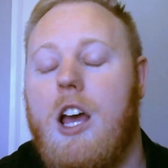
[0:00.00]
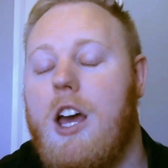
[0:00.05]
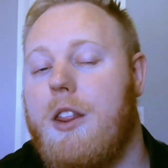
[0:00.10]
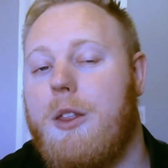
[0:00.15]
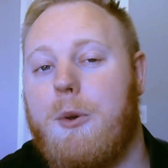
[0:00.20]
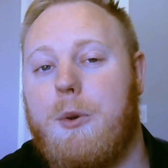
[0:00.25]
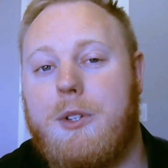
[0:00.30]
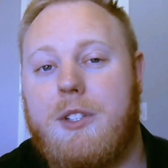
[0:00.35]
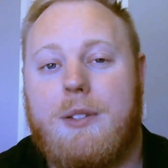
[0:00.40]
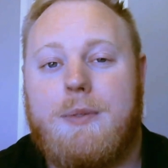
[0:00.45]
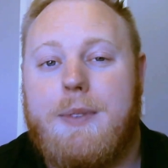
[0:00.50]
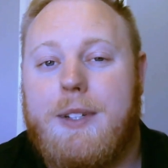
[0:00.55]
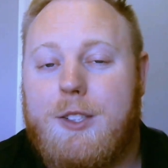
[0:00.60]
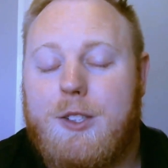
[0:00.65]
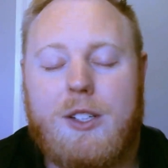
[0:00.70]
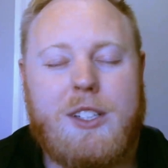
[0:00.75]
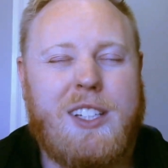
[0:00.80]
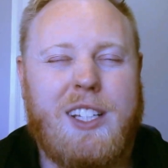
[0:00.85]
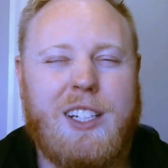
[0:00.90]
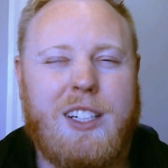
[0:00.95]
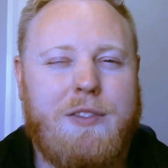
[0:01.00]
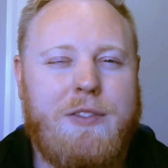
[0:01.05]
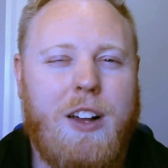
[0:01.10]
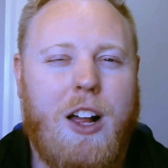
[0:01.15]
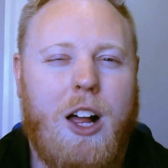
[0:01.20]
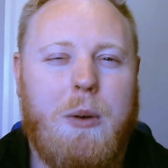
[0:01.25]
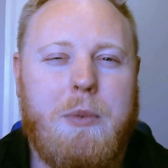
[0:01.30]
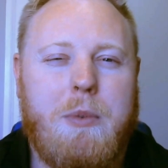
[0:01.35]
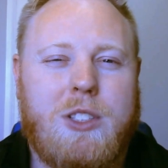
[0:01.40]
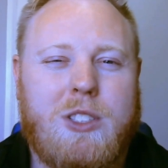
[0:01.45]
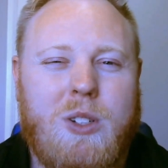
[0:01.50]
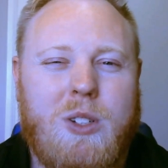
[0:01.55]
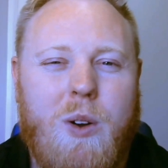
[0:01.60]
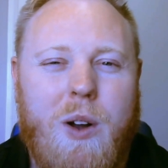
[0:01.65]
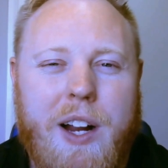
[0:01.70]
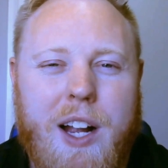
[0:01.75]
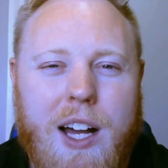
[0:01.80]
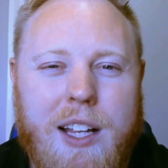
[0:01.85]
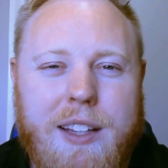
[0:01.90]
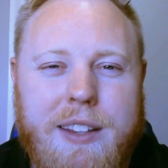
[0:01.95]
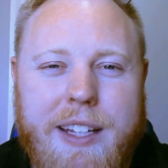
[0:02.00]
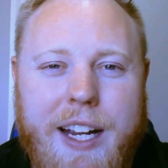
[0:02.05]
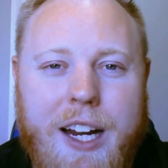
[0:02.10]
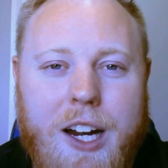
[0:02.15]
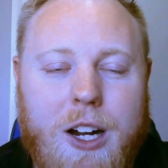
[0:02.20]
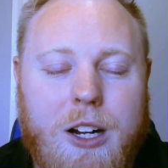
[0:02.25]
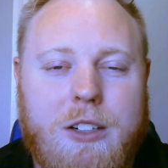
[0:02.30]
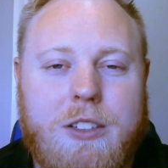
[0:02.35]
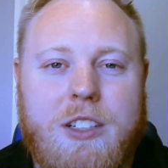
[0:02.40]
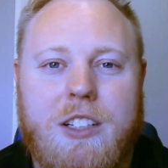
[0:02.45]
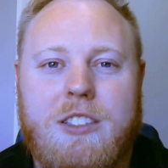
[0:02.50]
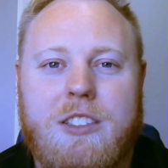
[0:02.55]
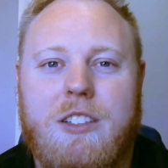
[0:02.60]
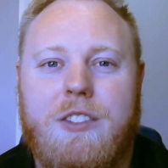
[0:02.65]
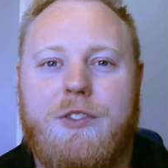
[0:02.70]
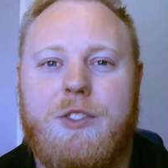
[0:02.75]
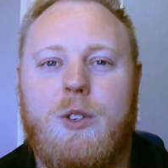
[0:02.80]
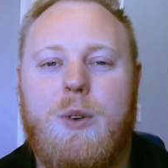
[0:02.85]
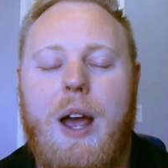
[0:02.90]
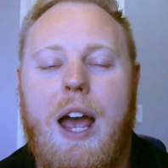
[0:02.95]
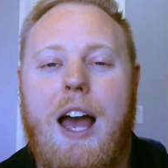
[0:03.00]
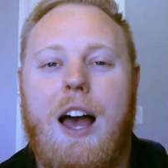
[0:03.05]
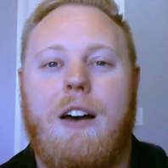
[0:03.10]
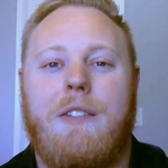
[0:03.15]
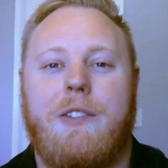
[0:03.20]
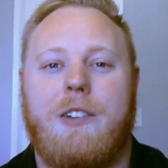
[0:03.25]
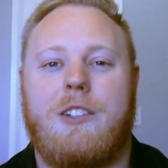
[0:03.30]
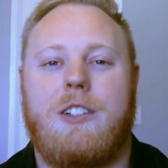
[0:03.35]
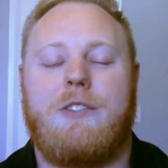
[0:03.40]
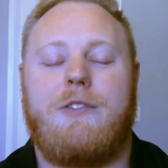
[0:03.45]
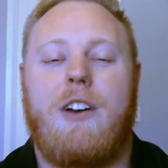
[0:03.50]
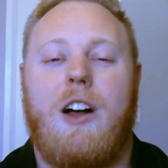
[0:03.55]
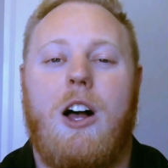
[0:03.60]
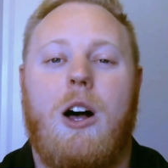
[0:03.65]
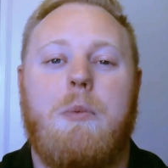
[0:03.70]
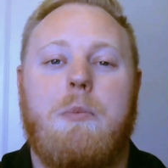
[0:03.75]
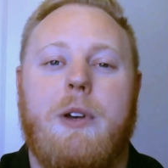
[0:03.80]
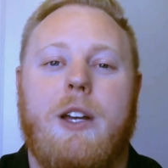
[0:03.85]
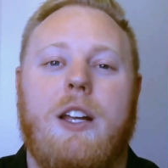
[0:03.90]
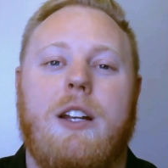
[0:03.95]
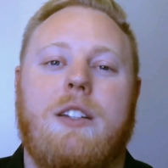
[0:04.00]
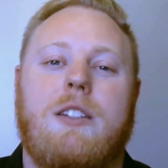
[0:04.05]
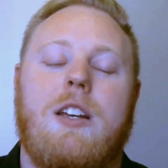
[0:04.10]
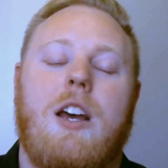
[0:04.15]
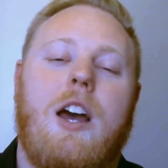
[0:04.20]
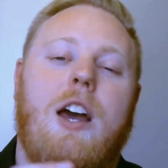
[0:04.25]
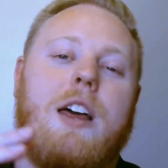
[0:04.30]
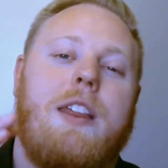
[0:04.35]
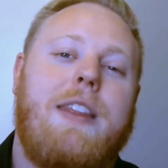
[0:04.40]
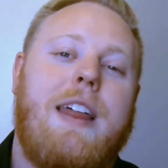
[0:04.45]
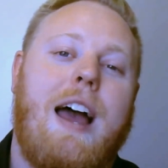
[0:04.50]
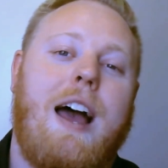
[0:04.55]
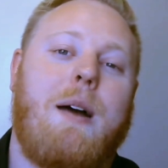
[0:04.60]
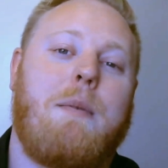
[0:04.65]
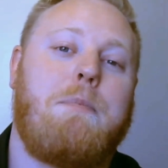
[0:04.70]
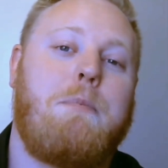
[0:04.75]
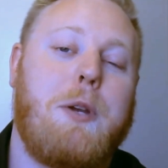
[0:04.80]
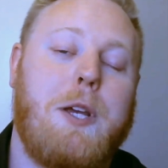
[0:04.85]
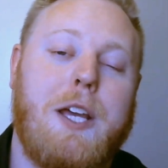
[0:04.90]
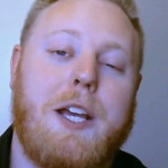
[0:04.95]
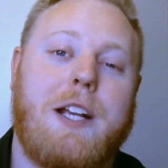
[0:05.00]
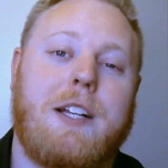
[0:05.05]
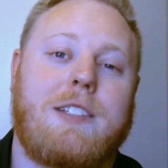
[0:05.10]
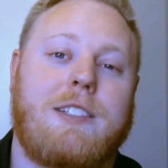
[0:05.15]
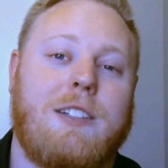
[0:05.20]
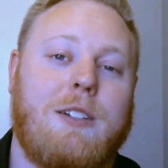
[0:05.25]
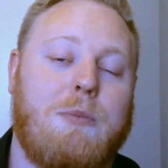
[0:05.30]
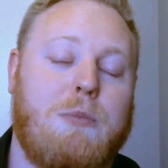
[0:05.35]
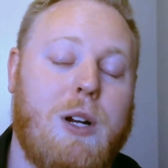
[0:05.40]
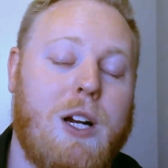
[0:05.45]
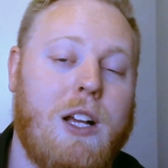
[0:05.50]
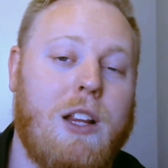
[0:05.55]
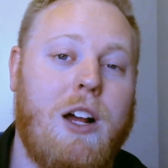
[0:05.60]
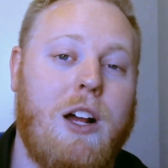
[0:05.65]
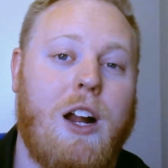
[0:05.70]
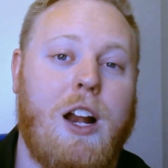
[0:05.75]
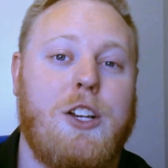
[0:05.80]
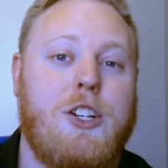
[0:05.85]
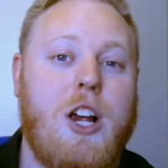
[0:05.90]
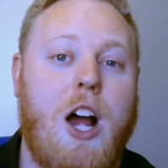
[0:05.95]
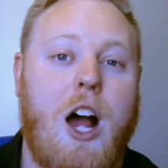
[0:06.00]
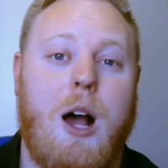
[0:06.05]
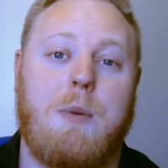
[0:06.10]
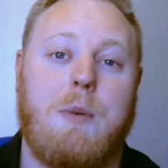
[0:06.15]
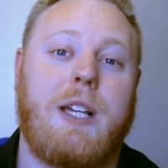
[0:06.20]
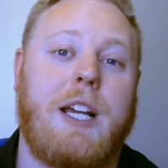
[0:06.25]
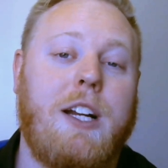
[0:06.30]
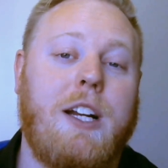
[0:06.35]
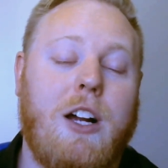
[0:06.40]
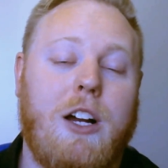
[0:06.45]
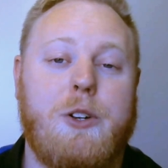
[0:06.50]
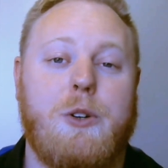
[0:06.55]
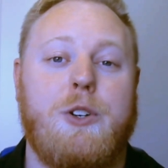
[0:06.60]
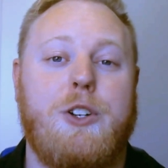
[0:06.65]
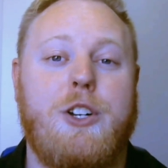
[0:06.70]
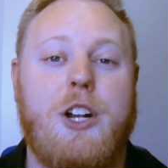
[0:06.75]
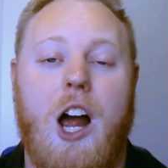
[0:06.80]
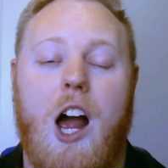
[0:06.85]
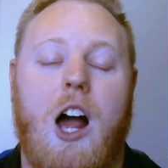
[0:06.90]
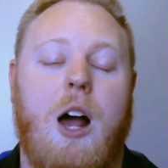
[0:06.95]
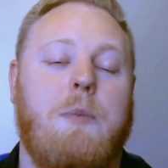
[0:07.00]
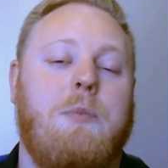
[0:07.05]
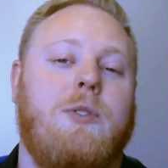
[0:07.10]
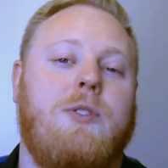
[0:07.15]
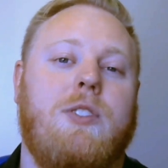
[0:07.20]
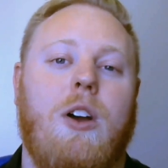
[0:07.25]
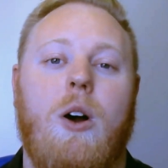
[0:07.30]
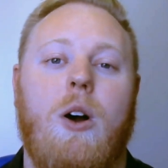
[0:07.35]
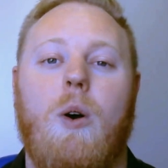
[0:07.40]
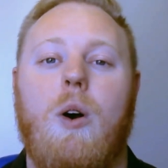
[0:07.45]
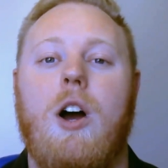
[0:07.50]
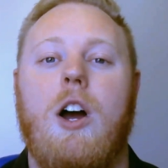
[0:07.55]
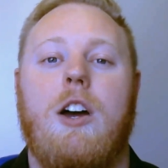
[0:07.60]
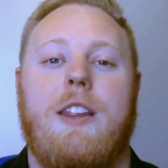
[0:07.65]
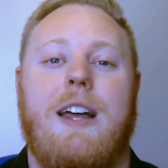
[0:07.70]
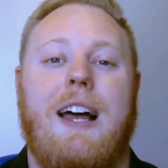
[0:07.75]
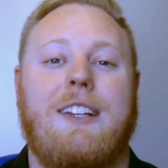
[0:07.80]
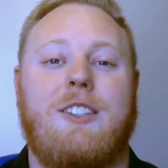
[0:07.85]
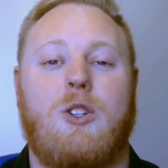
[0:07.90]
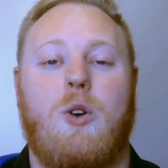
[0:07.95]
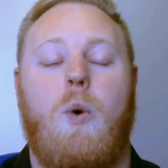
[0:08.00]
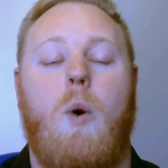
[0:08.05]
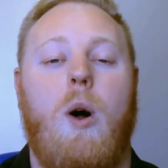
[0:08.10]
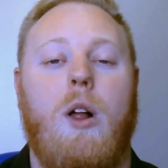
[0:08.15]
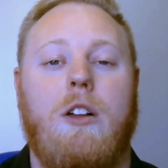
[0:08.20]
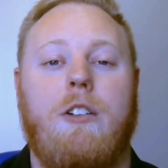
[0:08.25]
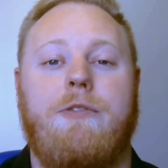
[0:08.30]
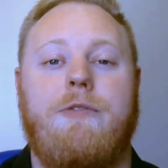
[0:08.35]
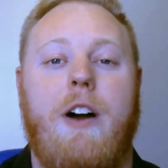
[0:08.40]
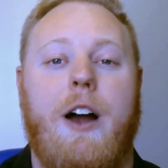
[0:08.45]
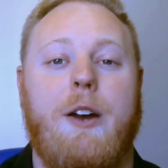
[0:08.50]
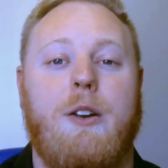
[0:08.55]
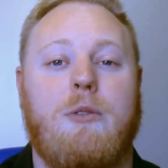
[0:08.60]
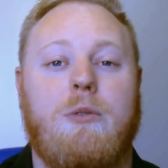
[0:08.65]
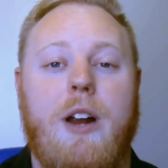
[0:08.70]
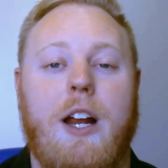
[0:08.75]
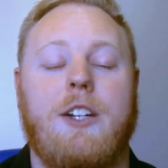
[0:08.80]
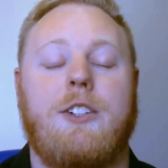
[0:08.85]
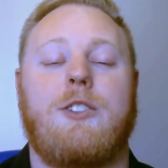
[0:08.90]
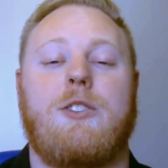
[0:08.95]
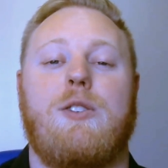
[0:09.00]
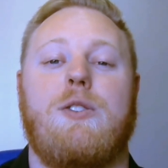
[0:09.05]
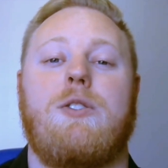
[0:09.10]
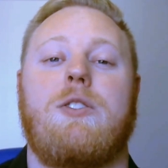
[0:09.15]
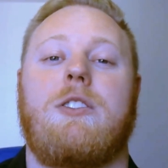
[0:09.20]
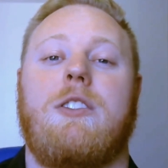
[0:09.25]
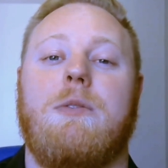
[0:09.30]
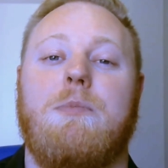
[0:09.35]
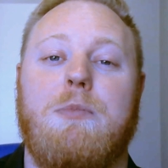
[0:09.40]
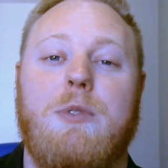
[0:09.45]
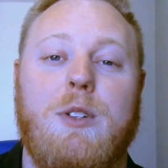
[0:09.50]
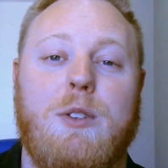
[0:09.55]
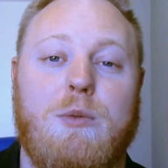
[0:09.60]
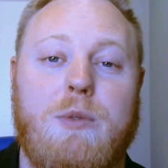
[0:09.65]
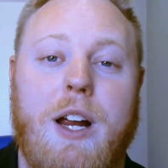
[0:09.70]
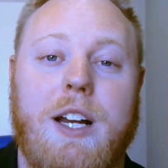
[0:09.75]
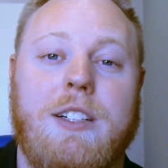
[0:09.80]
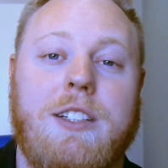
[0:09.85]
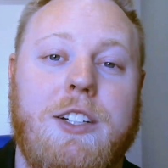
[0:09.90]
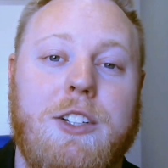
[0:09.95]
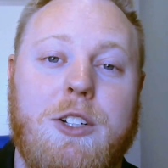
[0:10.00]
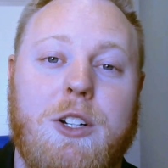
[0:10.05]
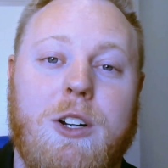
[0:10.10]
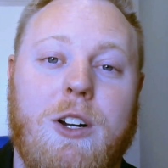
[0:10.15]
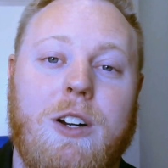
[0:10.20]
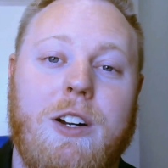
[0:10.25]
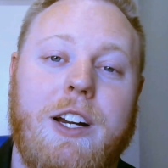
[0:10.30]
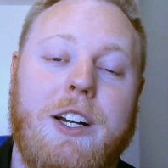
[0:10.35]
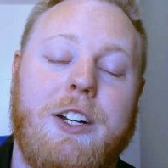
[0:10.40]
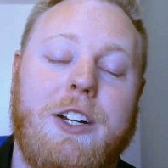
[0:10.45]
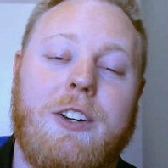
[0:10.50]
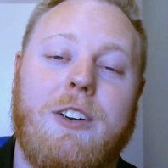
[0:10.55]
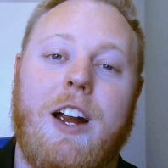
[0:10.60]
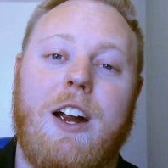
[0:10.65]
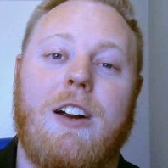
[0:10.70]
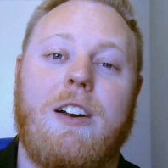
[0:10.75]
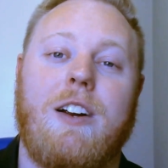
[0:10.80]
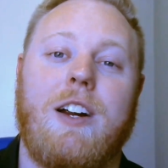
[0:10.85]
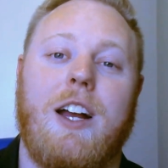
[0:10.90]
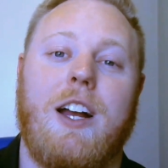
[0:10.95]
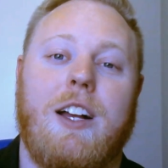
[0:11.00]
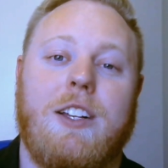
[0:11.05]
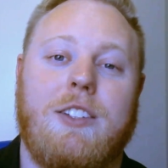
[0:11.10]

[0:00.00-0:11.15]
There's some interesting developments going on there because if you have a development that big, it's going to bring a lot of jobs, 800 jobs. So that's qualified renters to rent in your area.